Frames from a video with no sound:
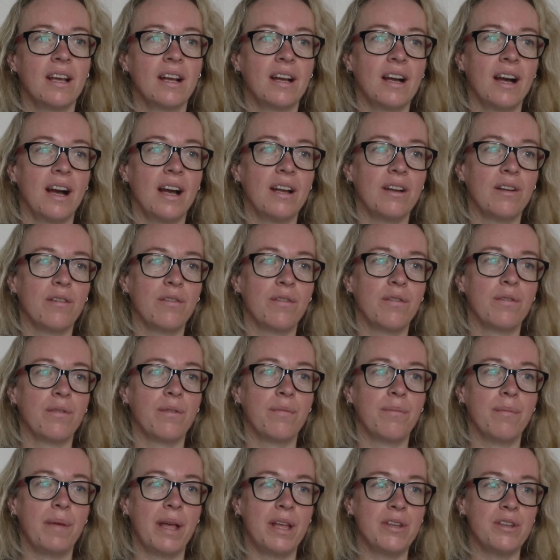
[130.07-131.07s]
kind of
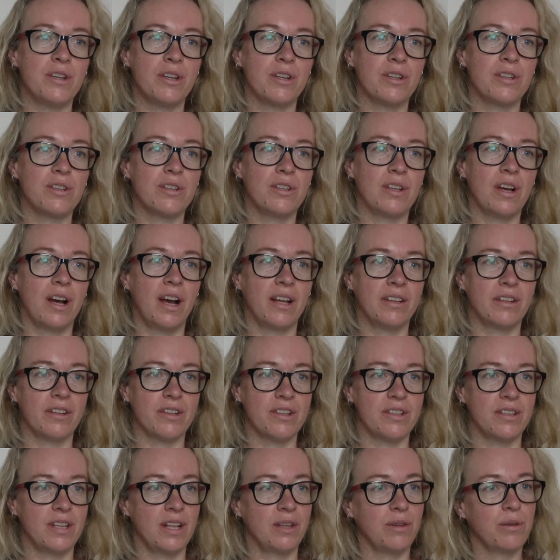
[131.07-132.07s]
measures other
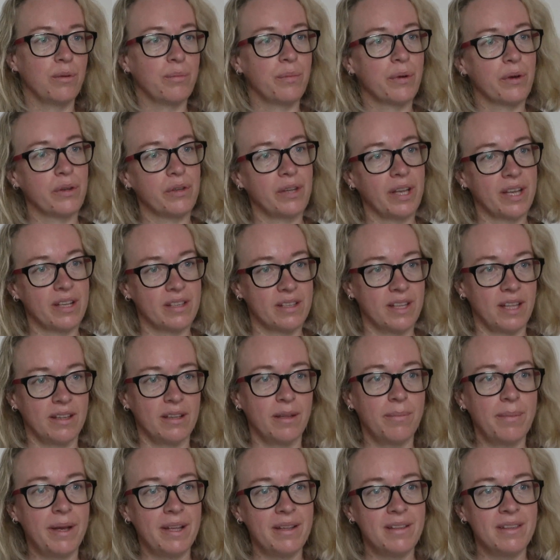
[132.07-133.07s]
than to protect
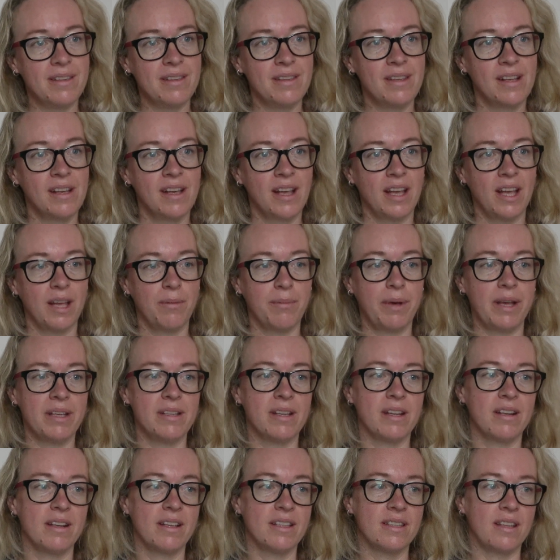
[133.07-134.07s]
settlements and
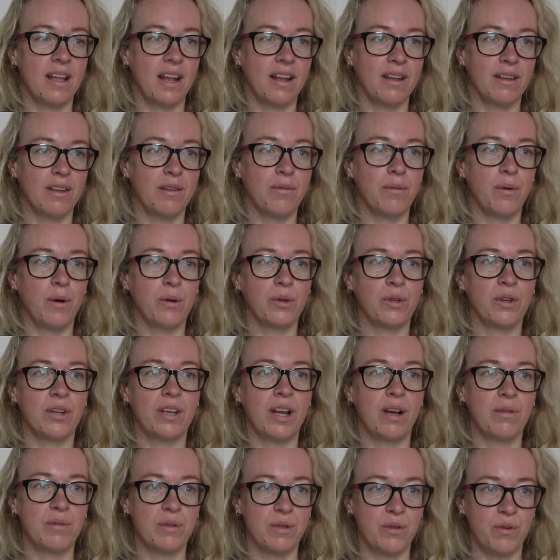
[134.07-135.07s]
basically send the water
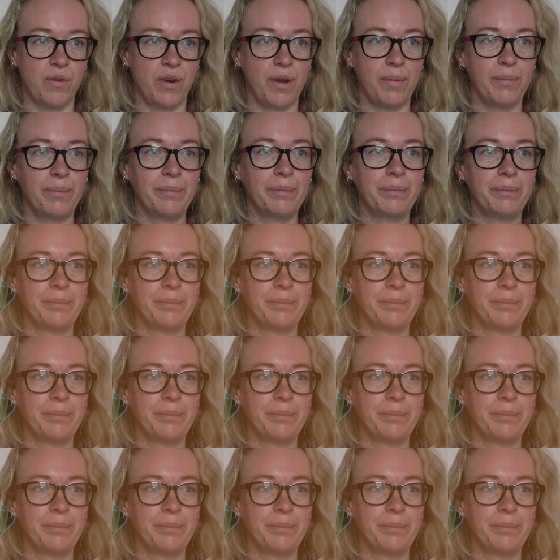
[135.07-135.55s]
downstream.